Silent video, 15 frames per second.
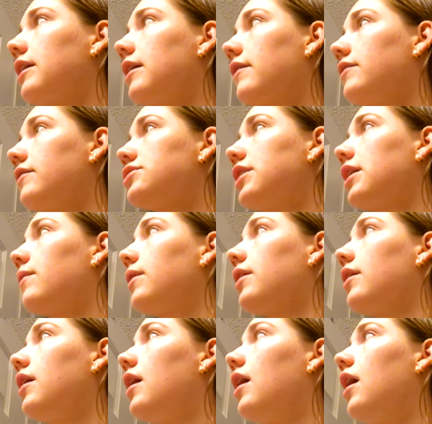out of the shower?
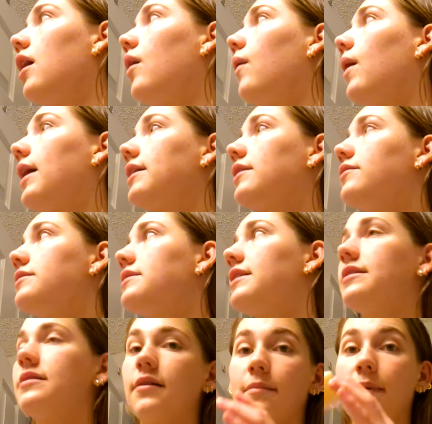Oh, I use
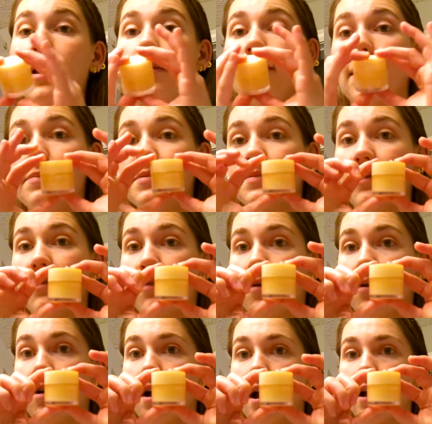this on my lips
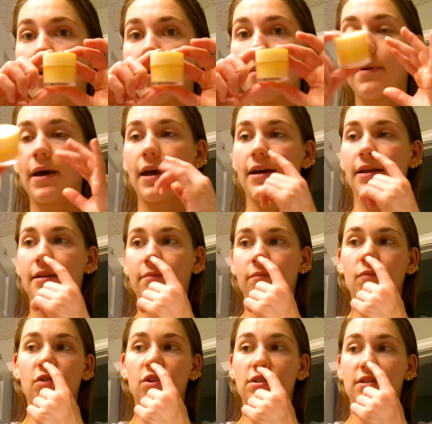before I go to bed,
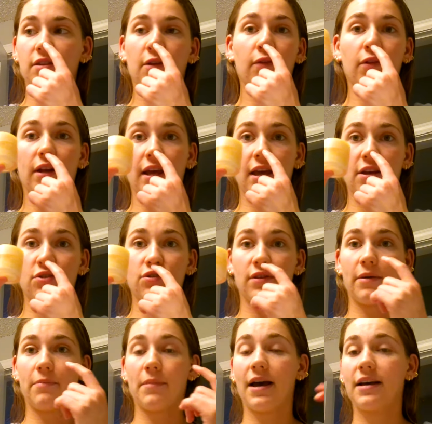just the Laneige
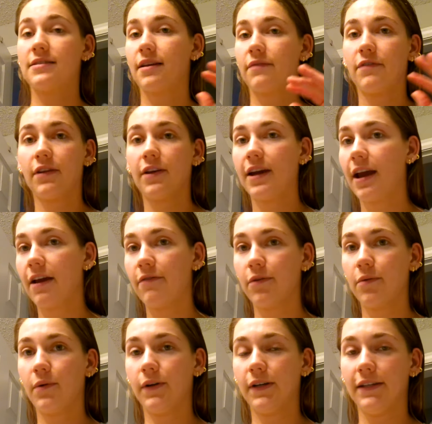lip mask. I feel like
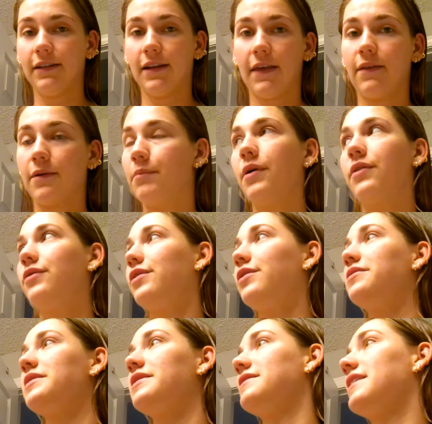everyone and their mother
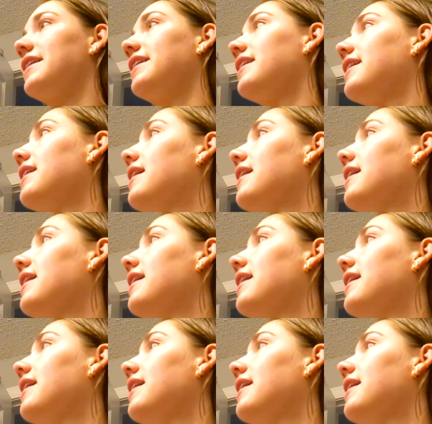uses it.